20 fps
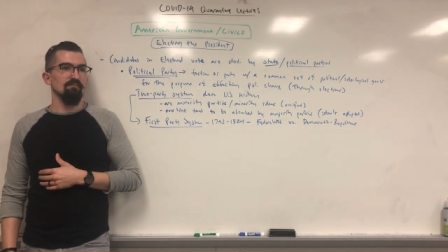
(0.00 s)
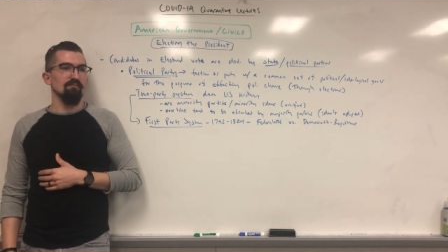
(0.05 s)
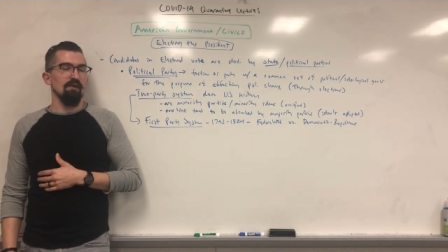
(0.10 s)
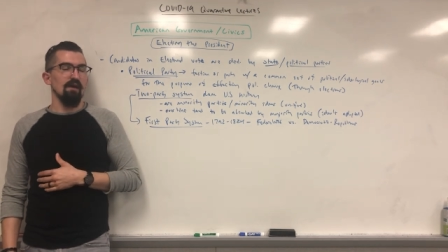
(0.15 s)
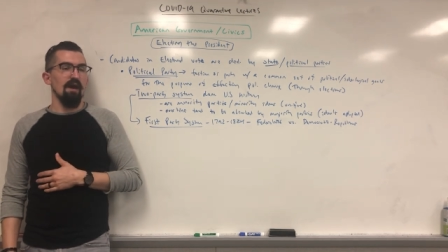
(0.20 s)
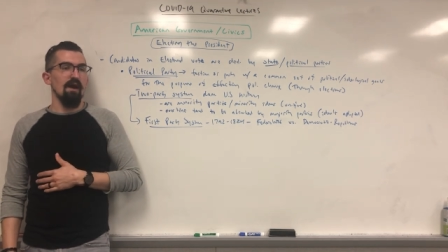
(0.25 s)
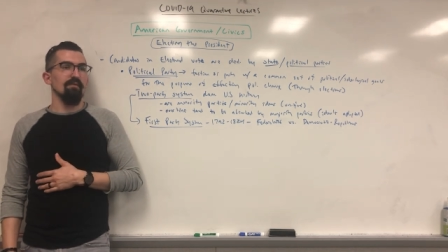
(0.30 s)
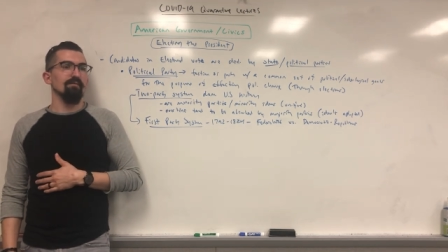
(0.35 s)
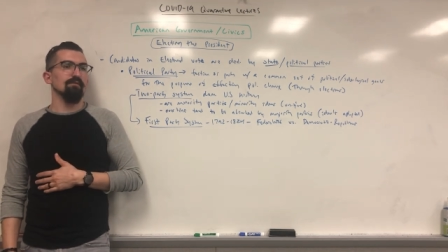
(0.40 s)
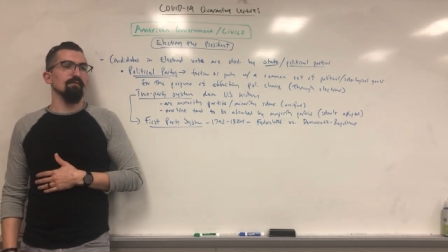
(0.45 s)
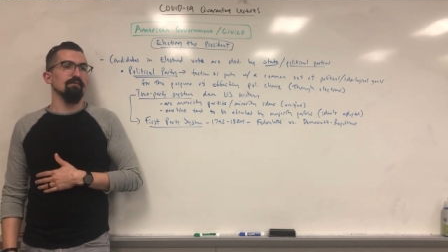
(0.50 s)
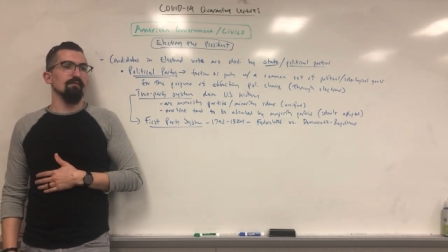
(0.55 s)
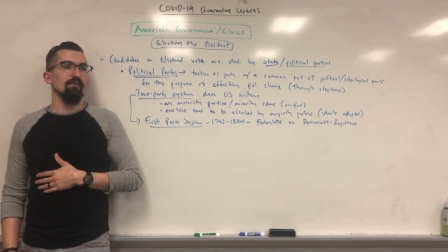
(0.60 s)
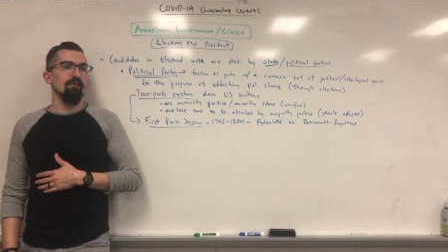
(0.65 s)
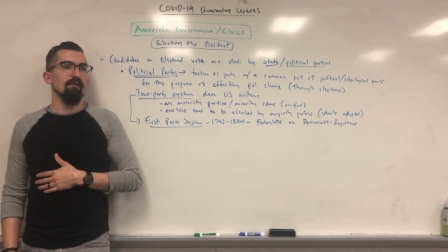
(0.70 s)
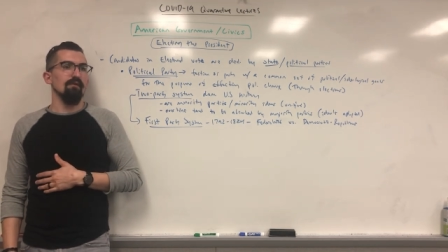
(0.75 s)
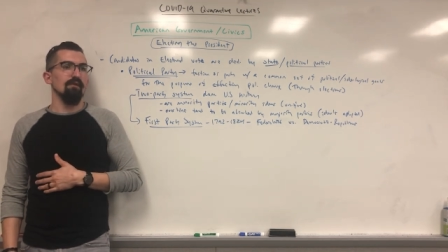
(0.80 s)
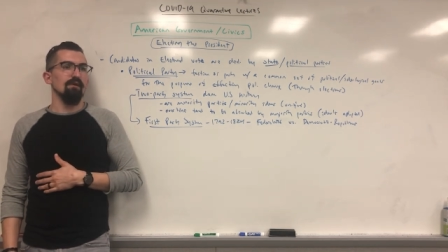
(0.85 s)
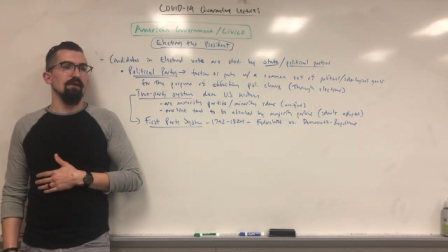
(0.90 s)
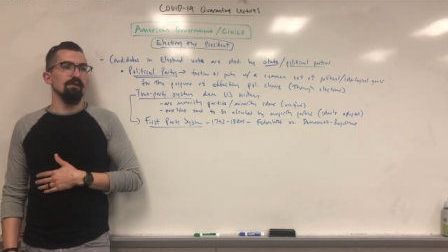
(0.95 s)
after
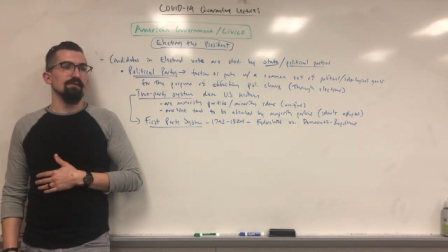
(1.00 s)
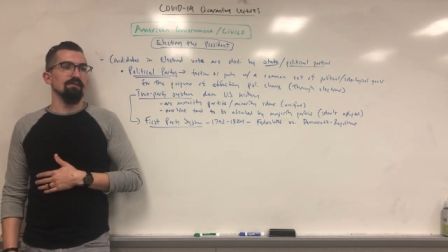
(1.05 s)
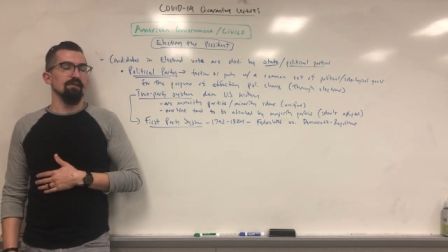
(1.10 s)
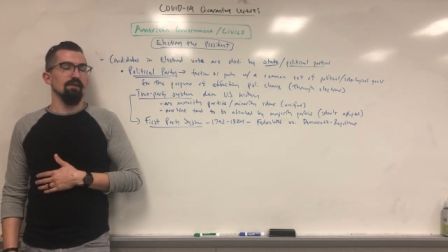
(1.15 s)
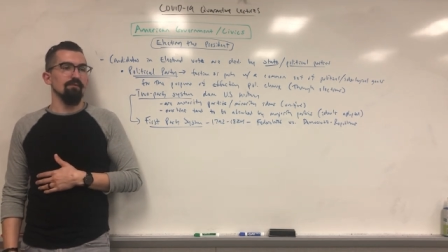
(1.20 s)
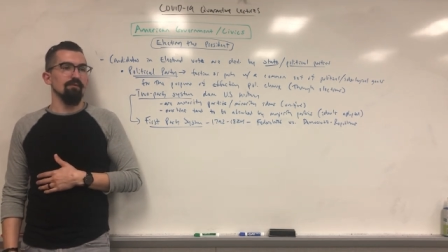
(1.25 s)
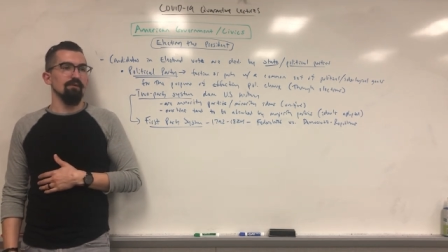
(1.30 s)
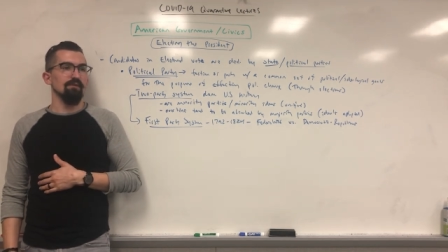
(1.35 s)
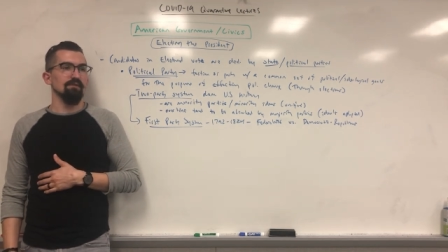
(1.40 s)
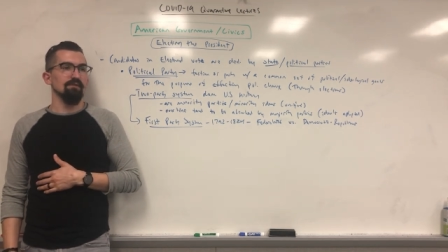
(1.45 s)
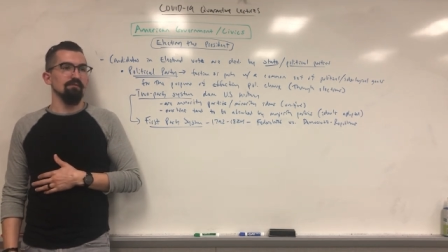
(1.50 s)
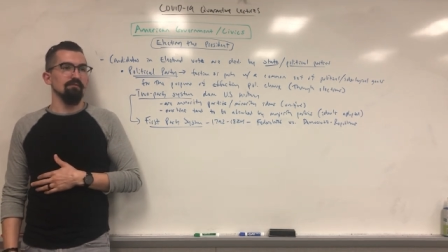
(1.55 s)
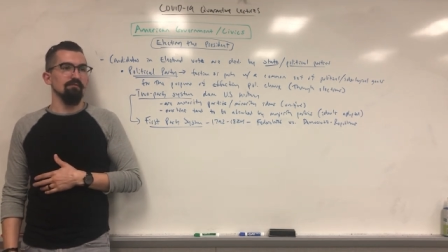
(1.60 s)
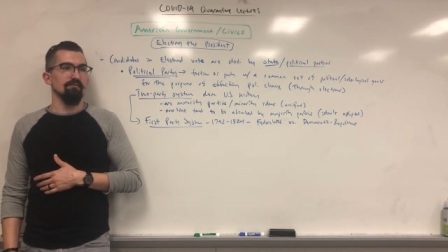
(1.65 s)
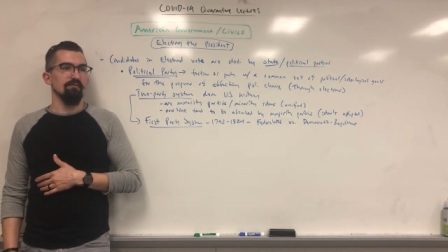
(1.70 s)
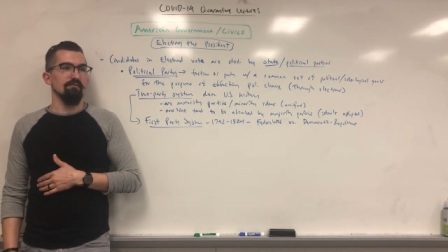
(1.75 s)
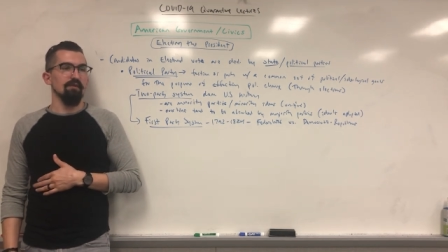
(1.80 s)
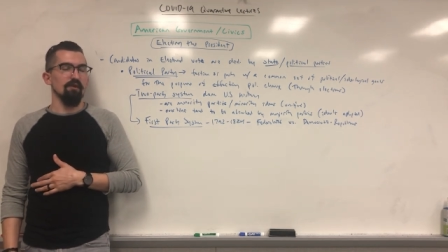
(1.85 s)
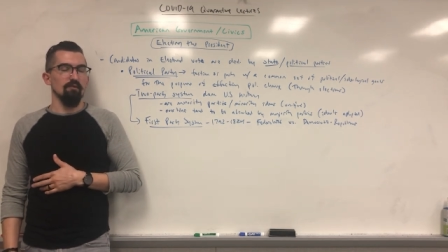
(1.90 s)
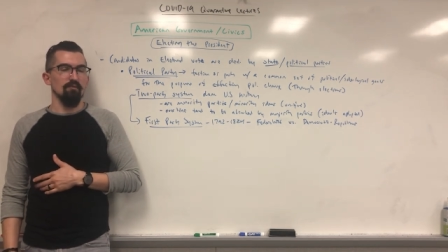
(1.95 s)
a series of
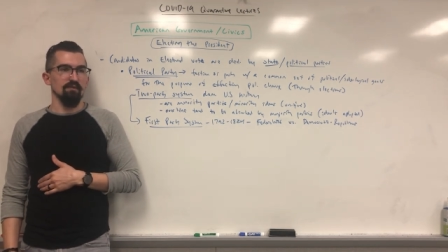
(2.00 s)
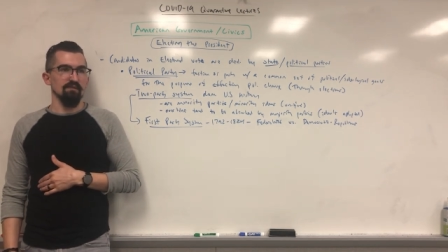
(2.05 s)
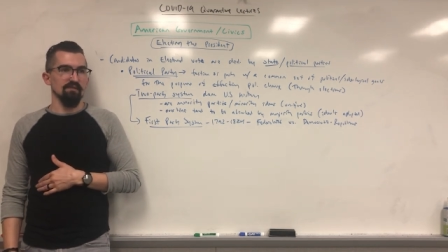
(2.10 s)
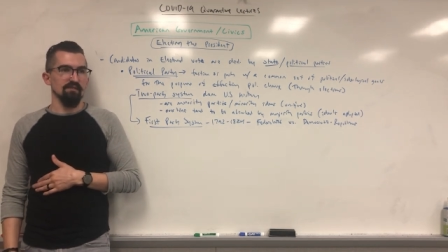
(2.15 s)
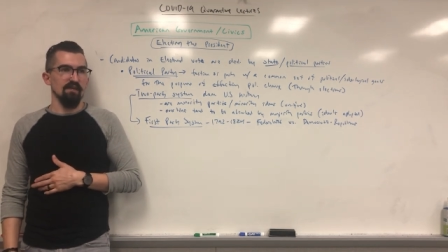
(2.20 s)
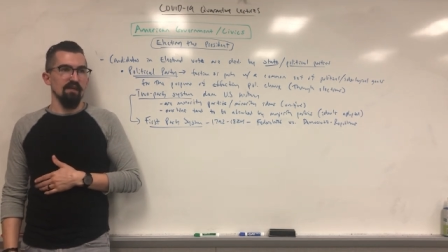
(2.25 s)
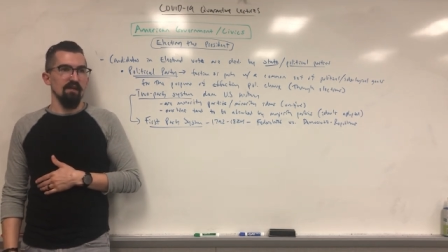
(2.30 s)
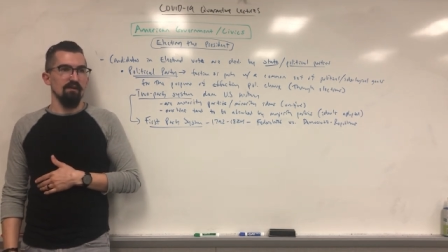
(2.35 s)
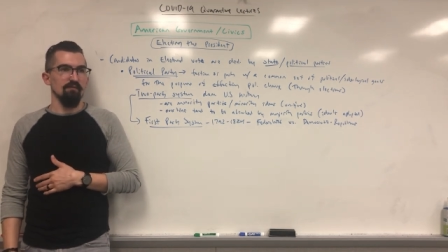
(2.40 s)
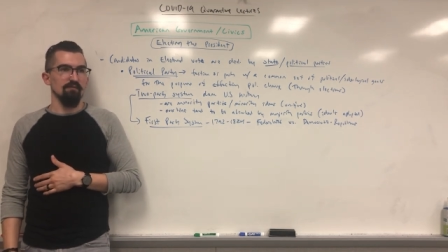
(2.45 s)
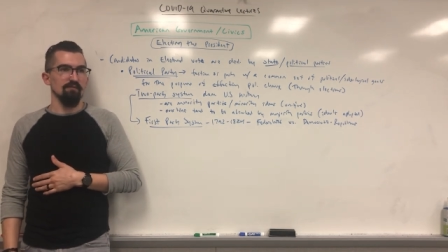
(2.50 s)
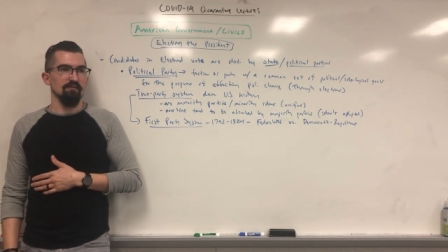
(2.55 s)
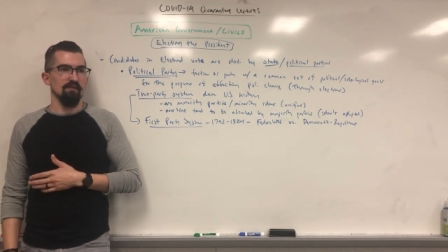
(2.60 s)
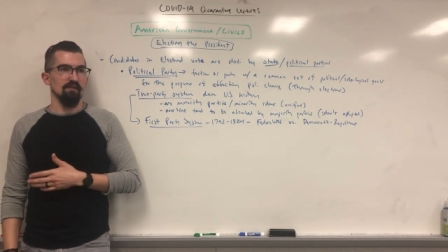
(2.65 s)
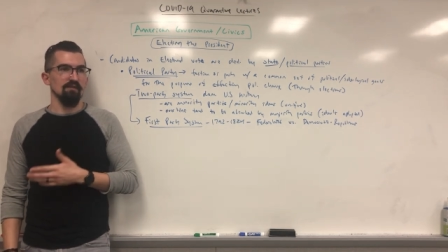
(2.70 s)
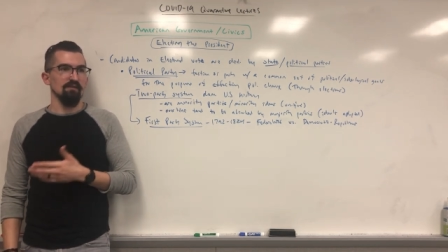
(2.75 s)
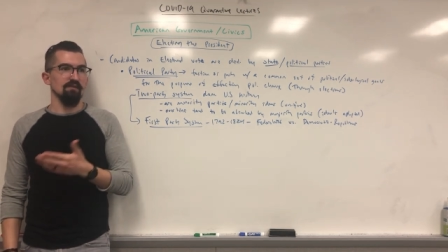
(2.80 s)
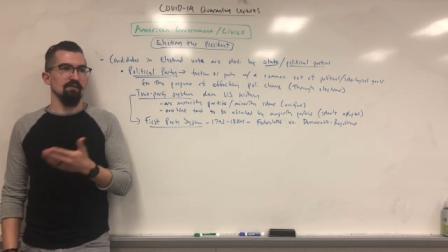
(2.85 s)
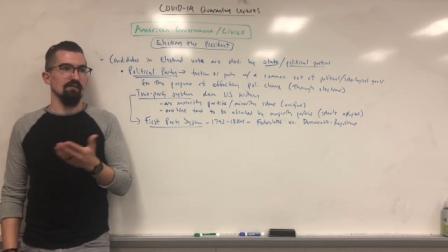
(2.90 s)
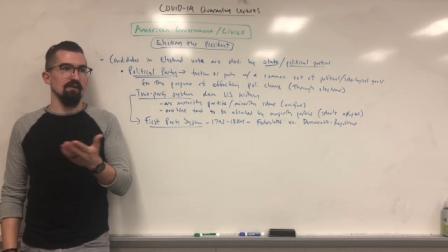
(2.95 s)
Federalist scandals
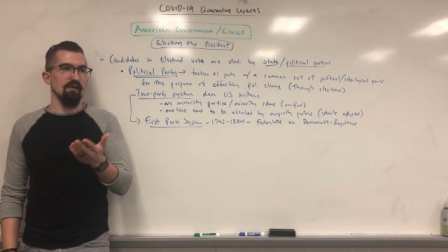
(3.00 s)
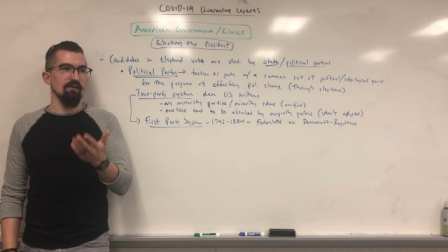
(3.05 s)
like the